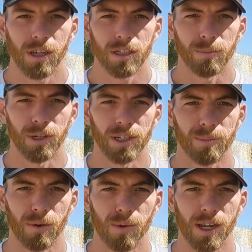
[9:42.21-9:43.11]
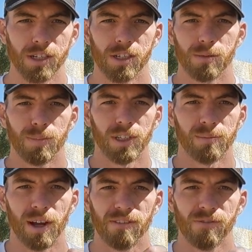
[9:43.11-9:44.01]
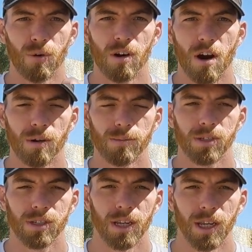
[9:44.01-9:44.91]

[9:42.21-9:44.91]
to build up my wrists, build up my forearms,